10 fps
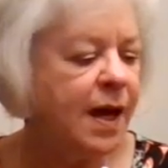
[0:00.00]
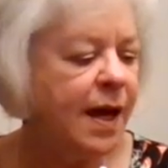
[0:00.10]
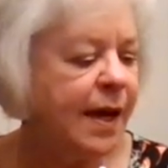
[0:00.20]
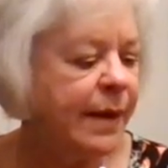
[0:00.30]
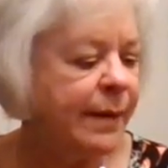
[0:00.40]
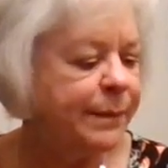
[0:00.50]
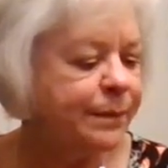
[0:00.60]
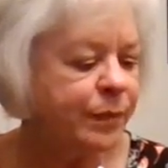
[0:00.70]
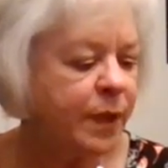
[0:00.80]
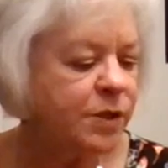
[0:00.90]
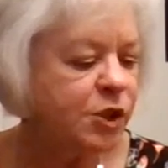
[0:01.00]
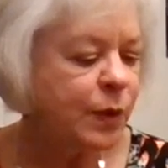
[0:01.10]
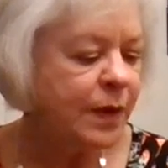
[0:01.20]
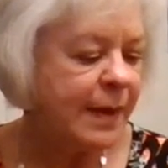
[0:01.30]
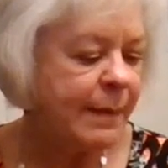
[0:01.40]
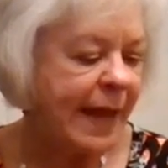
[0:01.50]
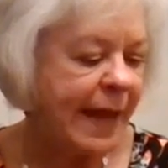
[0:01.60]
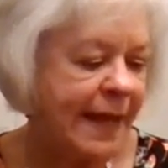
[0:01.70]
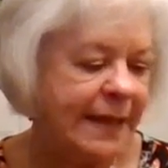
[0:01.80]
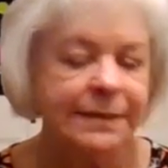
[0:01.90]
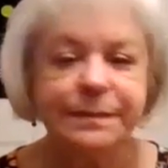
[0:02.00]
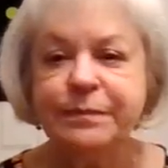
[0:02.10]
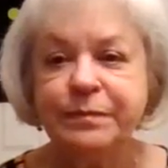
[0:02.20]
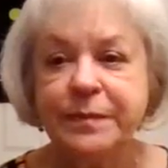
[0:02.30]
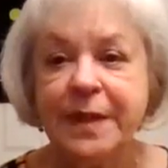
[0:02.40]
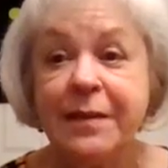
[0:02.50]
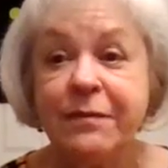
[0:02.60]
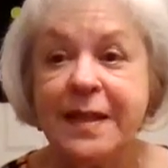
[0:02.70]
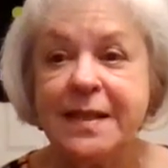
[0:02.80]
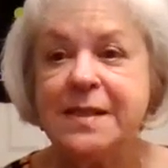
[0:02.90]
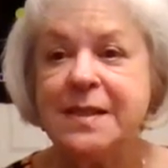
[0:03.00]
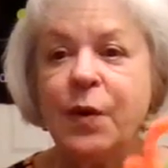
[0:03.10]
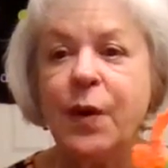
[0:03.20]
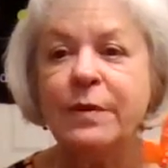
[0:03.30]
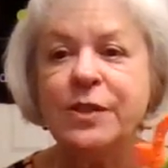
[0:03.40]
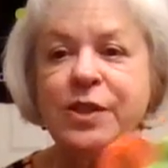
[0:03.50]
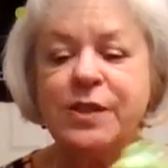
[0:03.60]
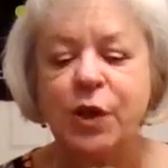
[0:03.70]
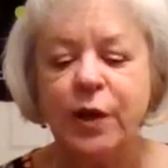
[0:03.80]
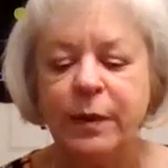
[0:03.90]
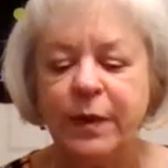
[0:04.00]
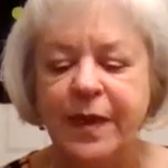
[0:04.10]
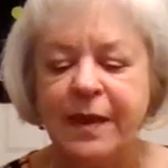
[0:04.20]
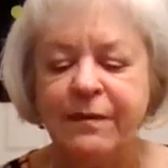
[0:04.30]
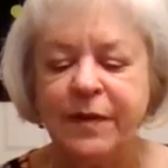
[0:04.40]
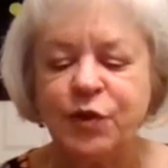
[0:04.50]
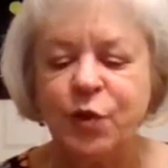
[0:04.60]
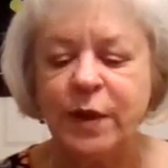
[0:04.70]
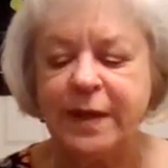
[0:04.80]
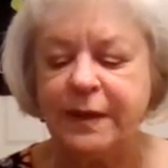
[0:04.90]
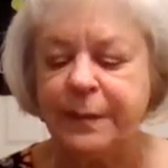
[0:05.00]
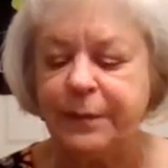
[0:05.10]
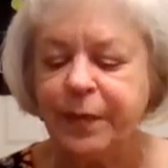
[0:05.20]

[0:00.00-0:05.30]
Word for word: Um, two of them had infants, so I was just starting with the infant toys.